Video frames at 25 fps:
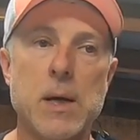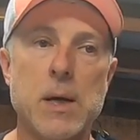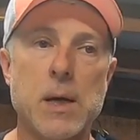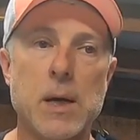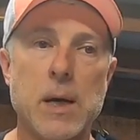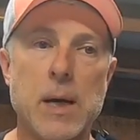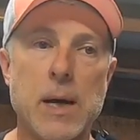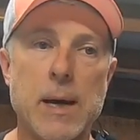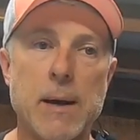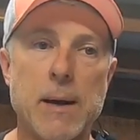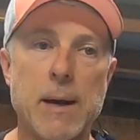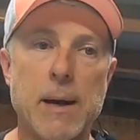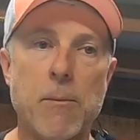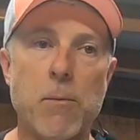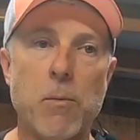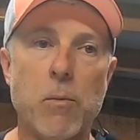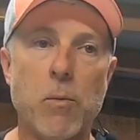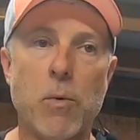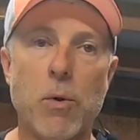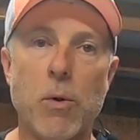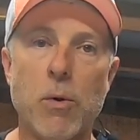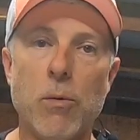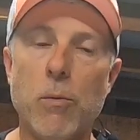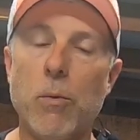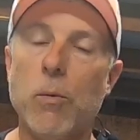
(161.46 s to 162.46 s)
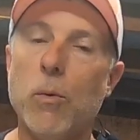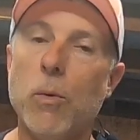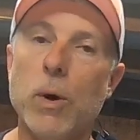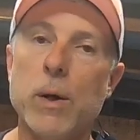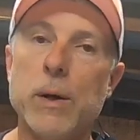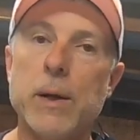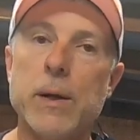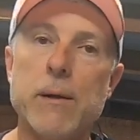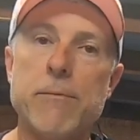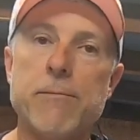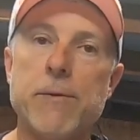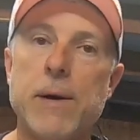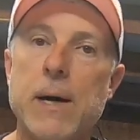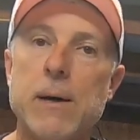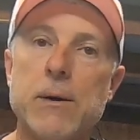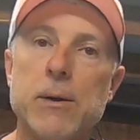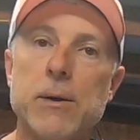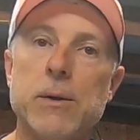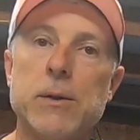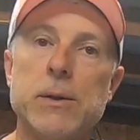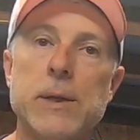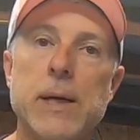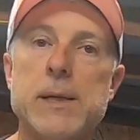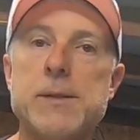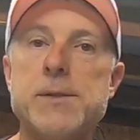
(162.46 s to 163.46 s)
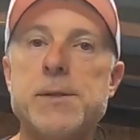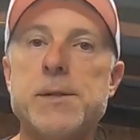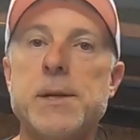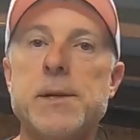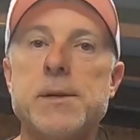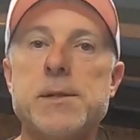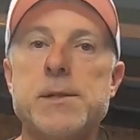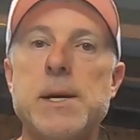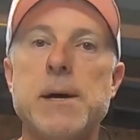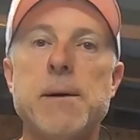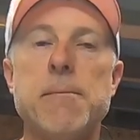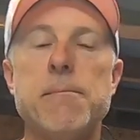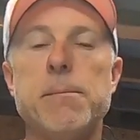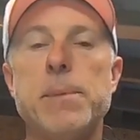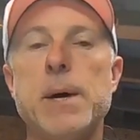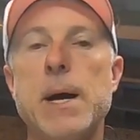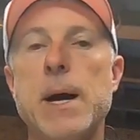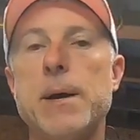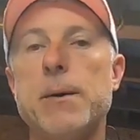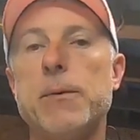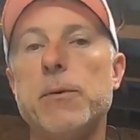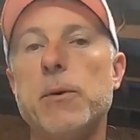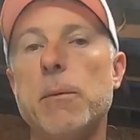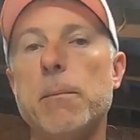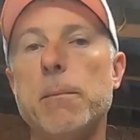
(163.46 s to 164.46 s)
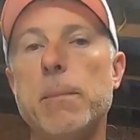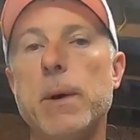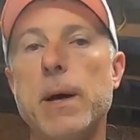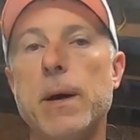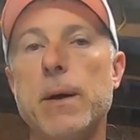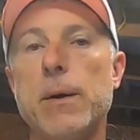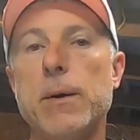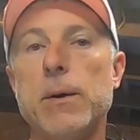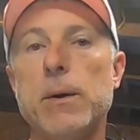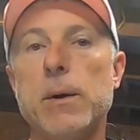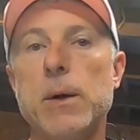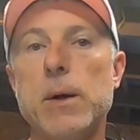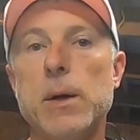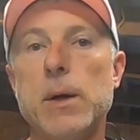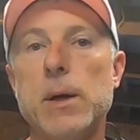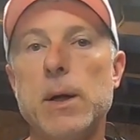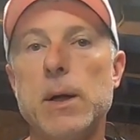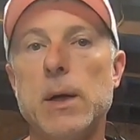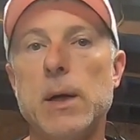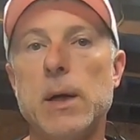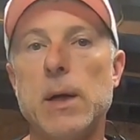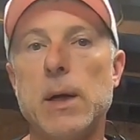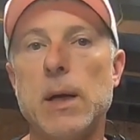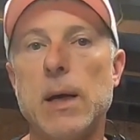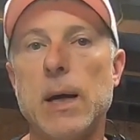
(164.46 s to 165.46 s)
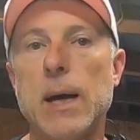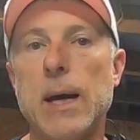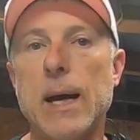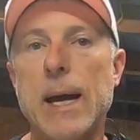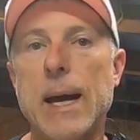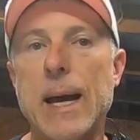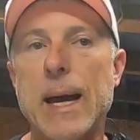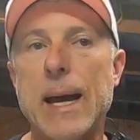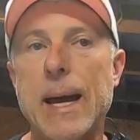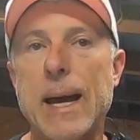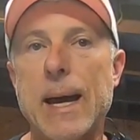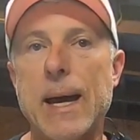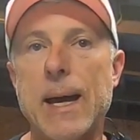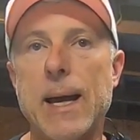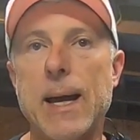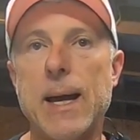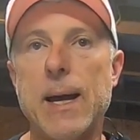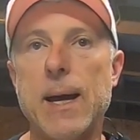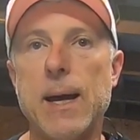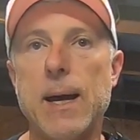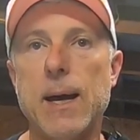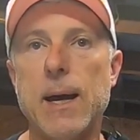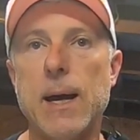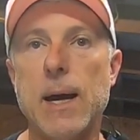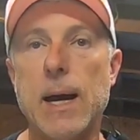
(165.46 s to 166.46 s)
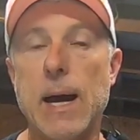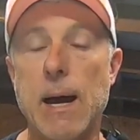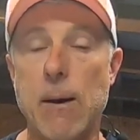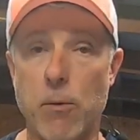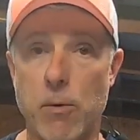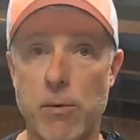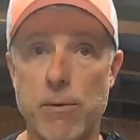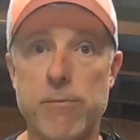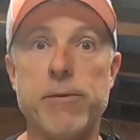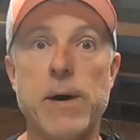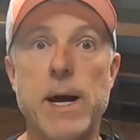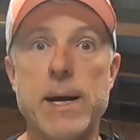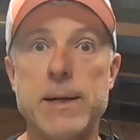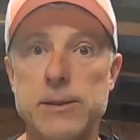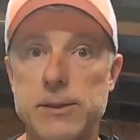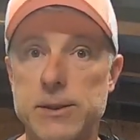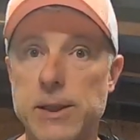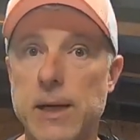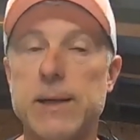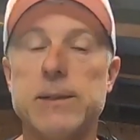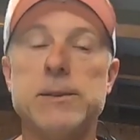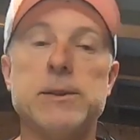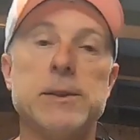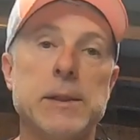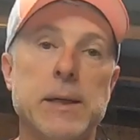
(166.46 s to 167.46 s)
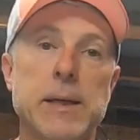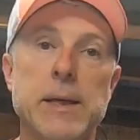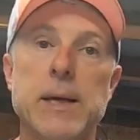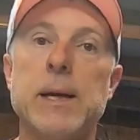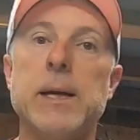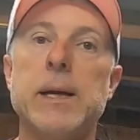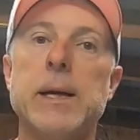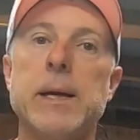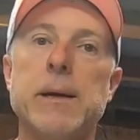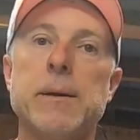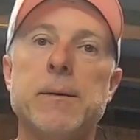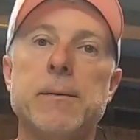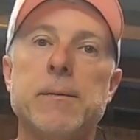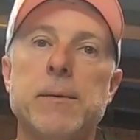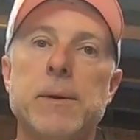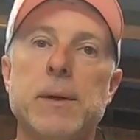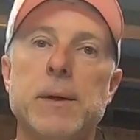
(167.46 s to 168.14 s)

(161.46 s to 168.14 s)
I want one that if I hook that 6, 7 pounder or better, I want a fighting chance to get it in.